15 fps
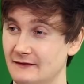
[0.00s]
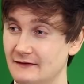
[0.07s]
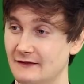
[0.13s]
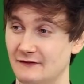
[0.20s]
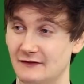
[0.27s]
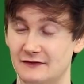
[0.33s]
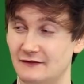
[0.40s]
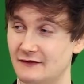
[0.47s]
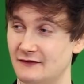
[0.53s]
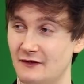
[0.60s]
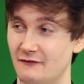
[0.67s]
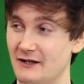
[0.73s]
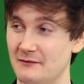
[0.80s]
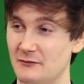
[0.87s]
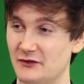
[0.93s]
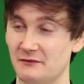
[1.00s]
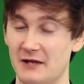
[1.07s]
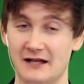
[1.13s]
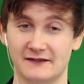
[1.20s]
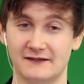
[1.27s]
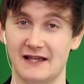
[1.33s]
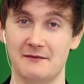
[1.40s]
There's not really much
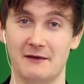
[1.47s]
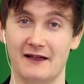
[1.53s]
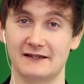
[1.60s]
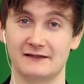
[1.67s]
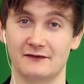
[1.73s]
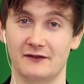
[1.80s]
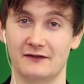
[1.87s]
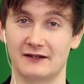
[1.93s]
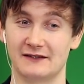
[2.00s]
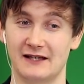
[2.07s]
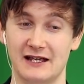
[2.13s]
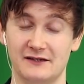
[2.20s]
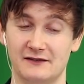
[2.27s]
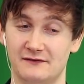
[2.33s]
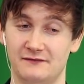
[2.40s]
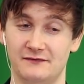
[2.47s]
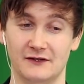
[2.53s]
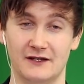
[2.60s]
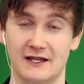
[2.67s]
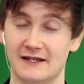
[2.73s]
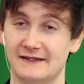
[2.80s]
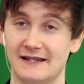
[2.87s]
else to say about it other than it's
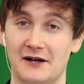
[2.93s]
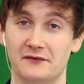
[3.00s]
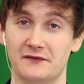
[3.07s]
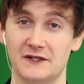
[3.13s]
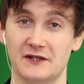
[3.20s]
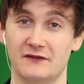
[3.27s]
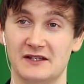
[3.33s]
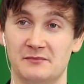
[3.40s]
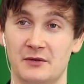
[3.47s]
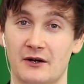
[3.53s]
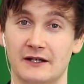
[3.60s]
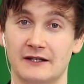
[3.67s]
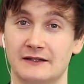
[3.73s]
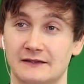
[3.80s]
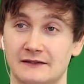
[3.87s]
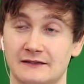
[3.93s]
fucking selfish at this point.